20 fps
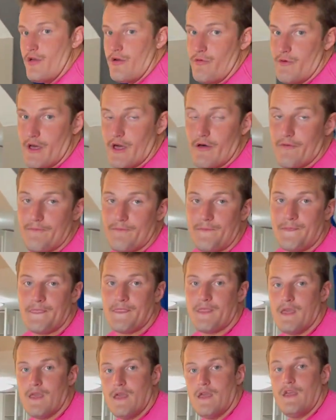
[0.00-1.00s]
Well,
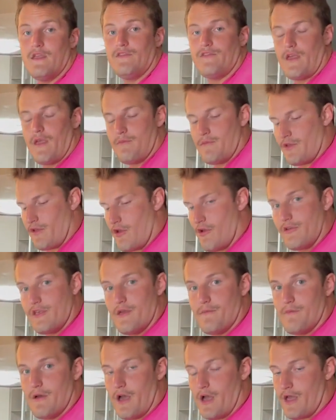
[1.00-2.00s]
time to go
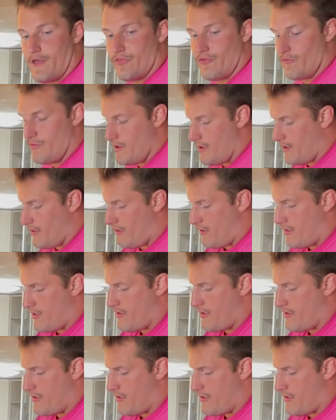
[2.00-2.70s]
get behind the wheel.